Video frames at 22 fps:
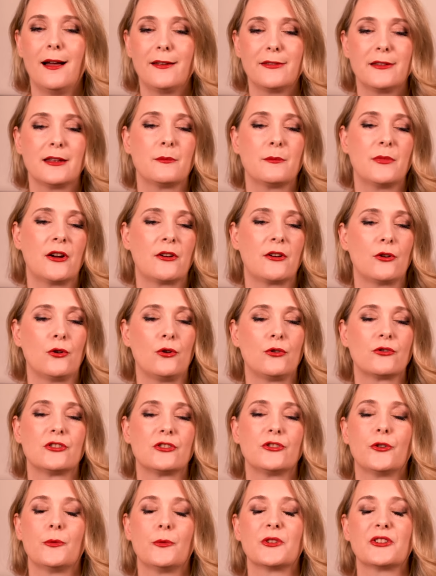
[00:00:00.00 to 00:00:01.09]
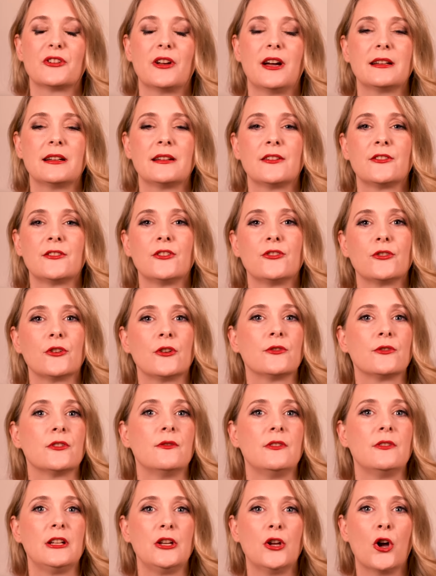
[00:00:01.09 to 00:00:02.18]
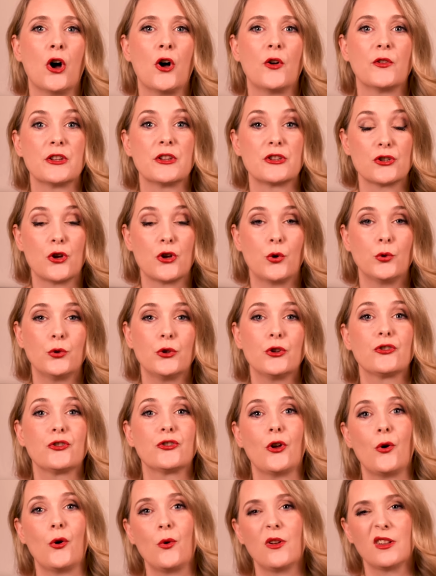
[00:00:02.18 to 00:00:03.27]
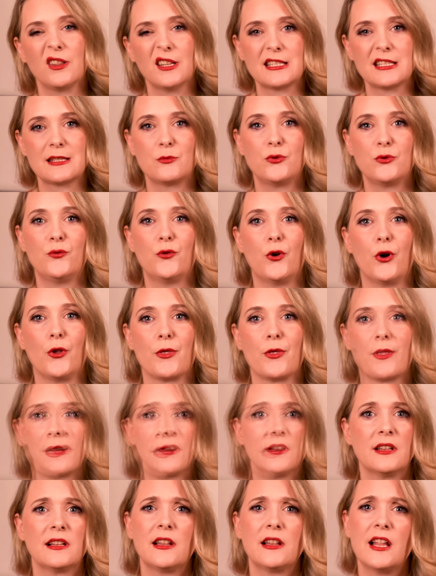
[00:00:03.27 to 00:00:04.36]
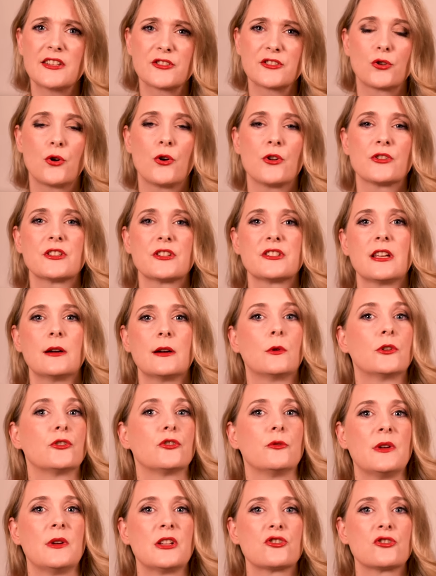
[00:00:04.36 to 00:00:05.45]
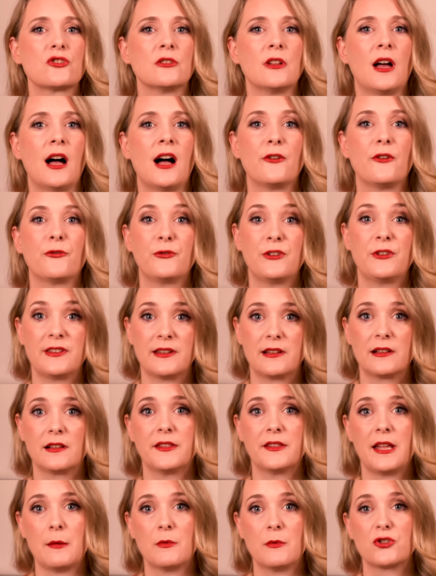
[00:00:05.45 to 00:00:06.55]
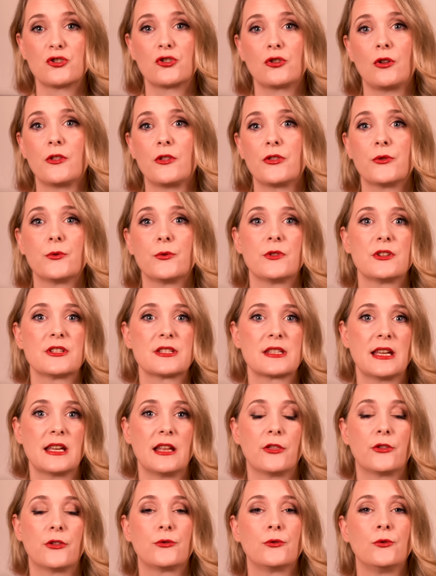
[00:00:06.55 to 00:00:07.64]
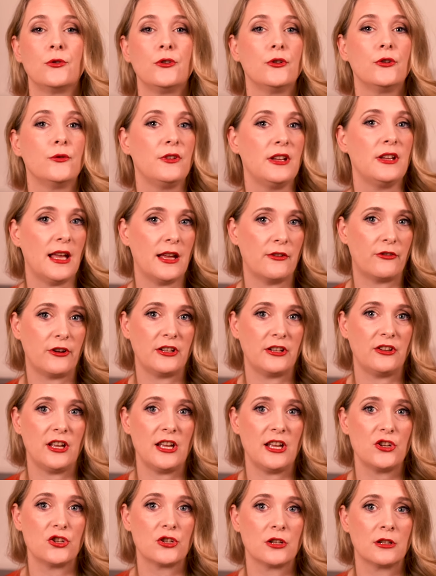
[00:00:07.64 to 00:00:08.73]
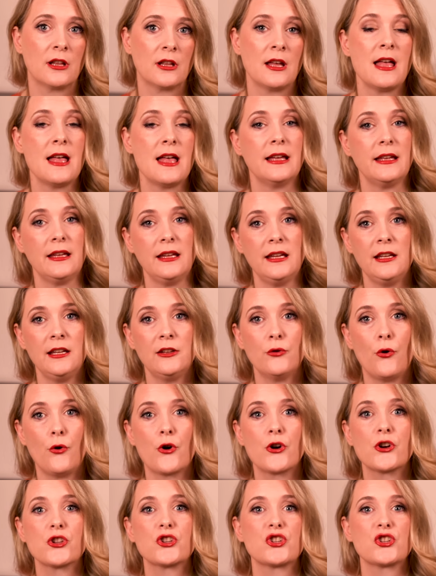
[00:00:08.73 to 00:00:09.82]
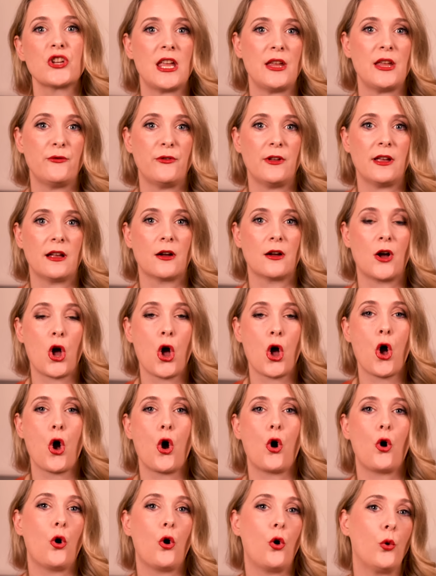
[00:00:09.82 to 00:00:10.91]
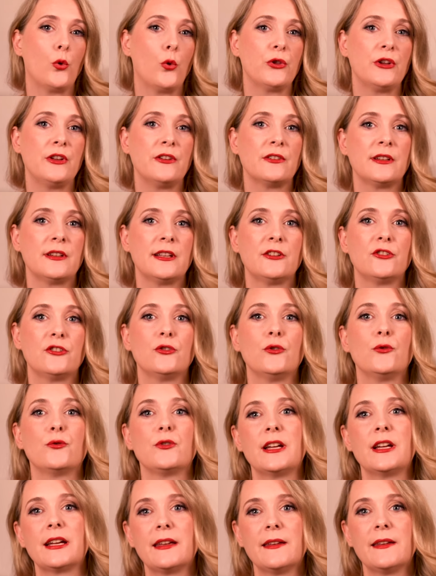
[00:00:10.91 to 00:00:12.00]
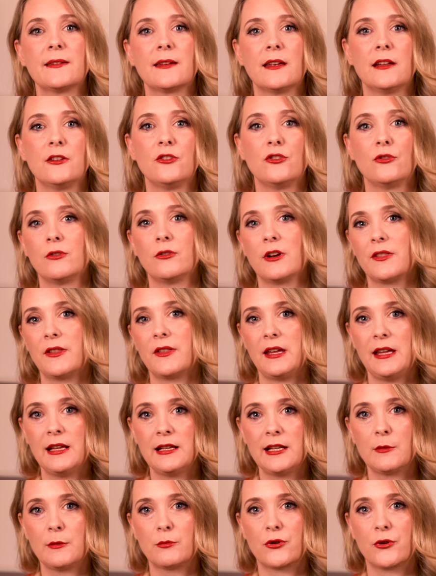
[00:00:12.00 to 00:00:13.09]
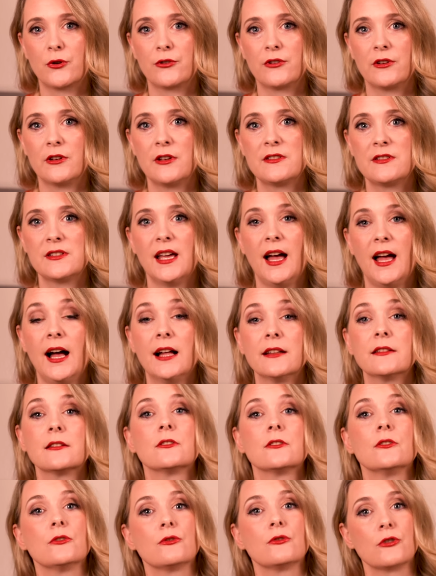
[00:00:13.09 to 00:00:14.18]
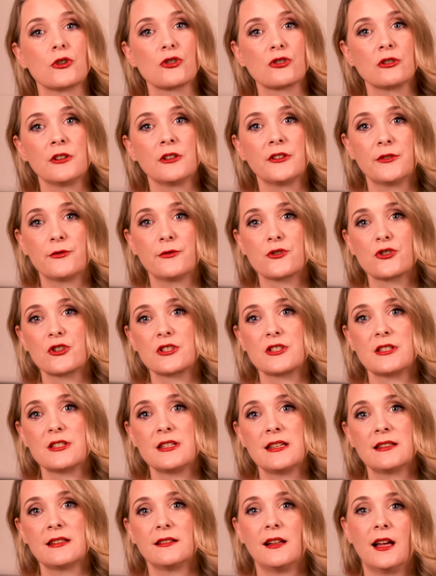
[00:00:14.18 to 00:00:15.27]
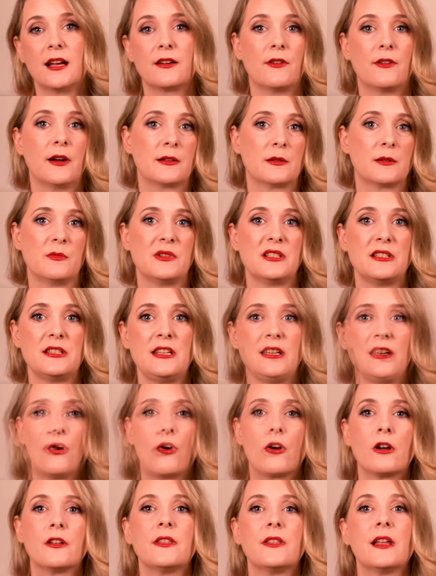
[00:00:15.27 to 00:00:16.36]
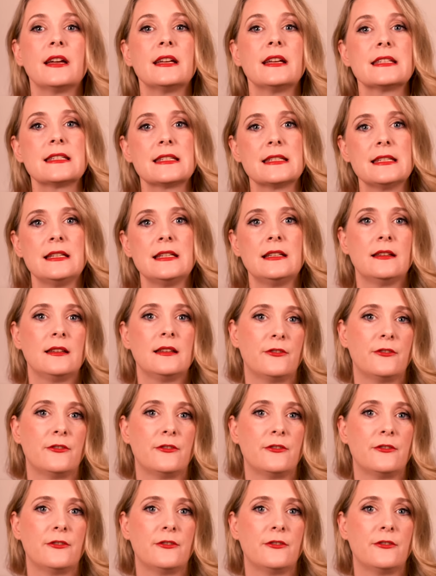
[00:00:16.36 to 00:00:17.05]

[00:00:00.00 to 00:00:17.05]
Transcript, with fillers: I think perioral dermatitis deserves a video on its own, so let's move on. The last causes I want to mention are physical damage done to the skin through U V radiation, heat or chafing. All these lead to flaky skin during the healing process, and nutritional deficiencies like vitamin D or niacin